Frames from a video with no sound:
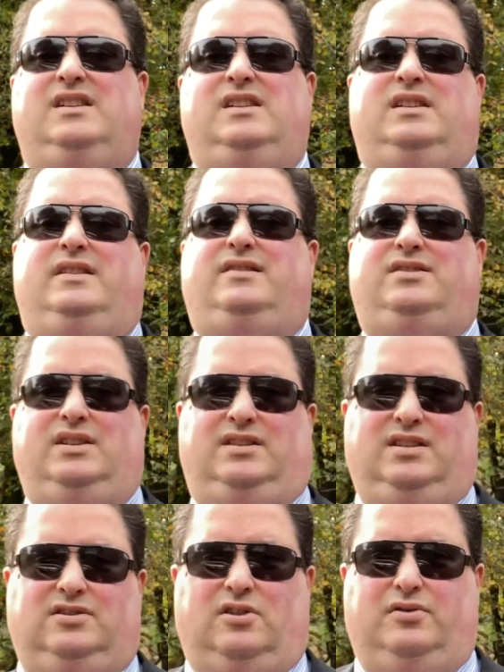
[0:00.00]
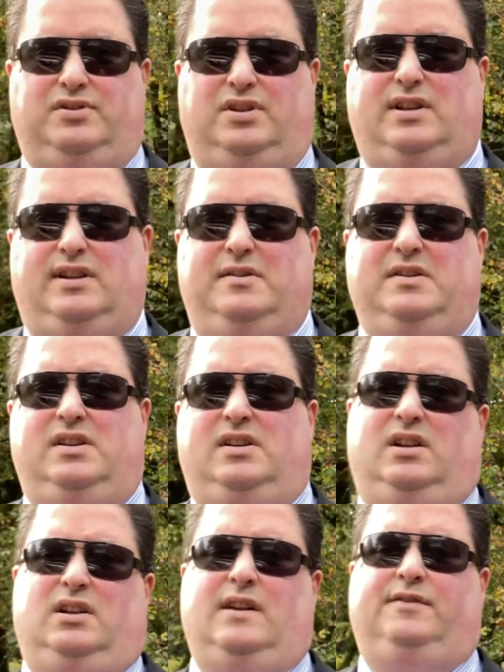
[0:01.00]
is $60 a year. And
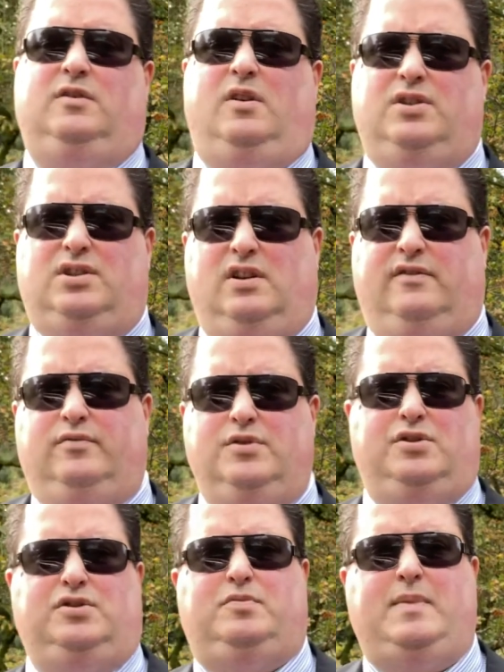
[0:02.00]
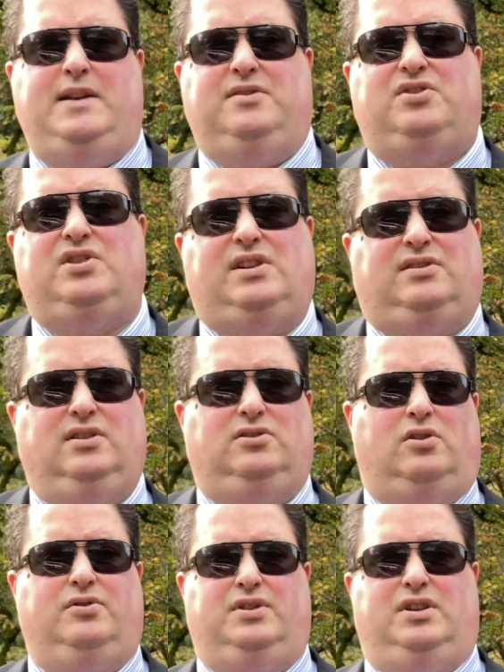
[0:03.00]
you have to ask yourself, would you spend
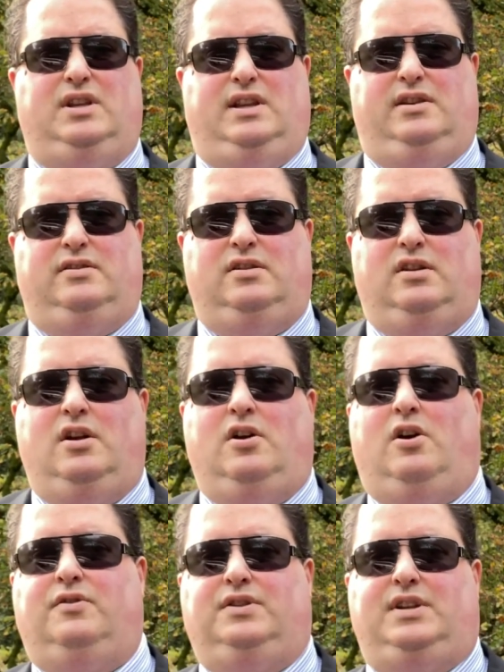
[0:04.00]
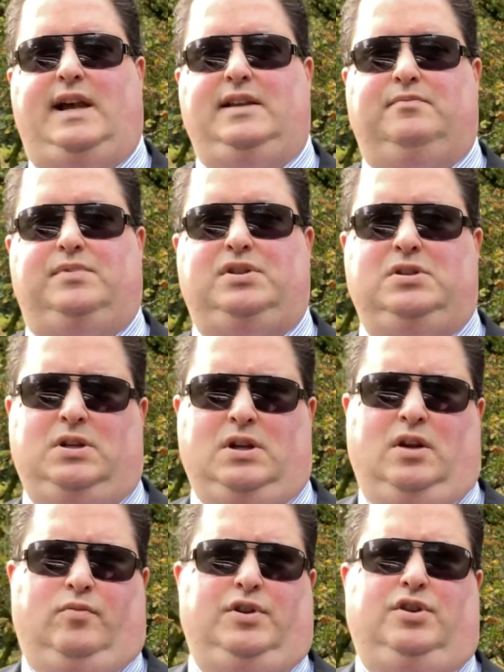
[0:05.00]
$60 a year on games?
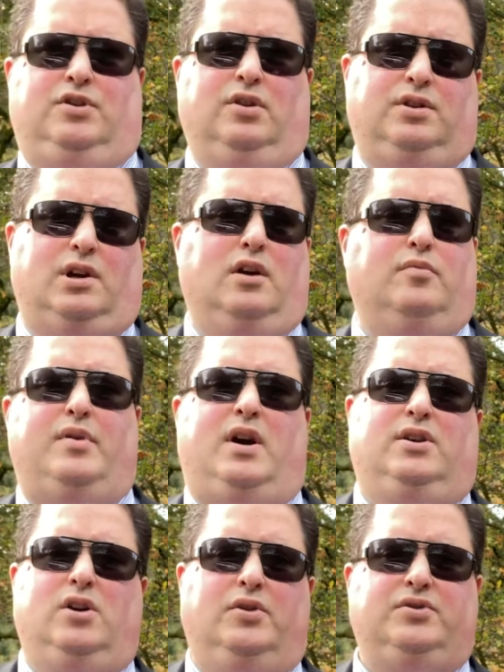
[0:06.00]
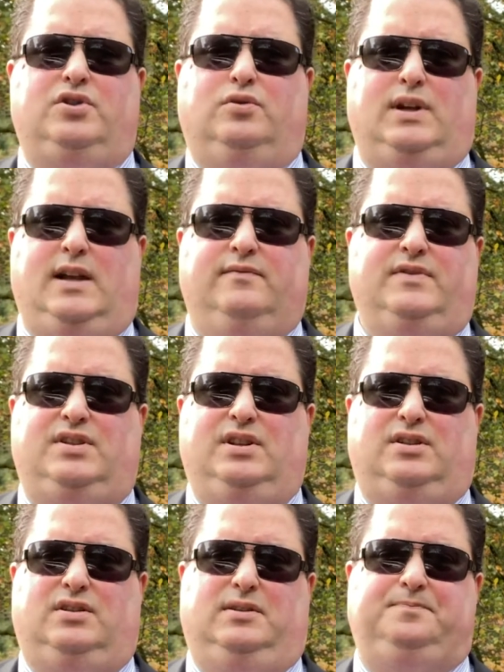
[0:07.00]
Well, you could go buy a console game for
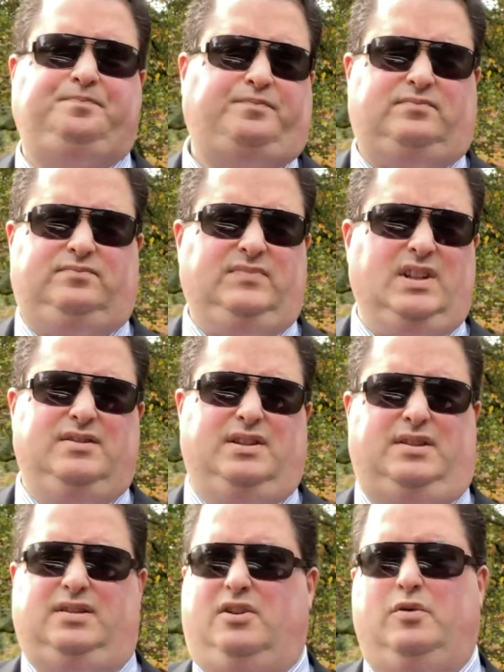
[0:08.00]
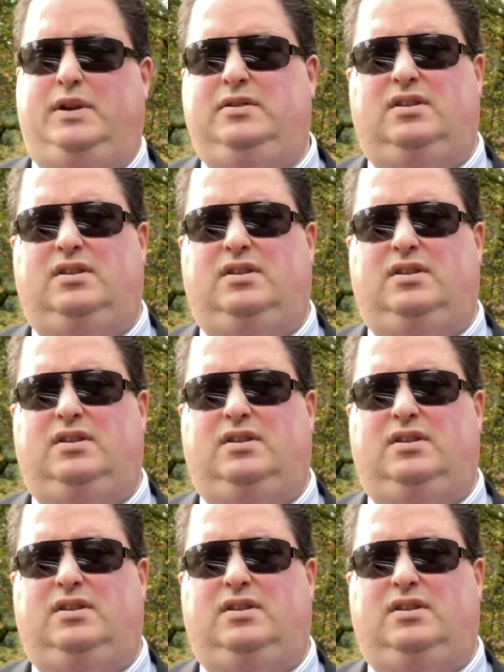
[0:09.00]
60 quid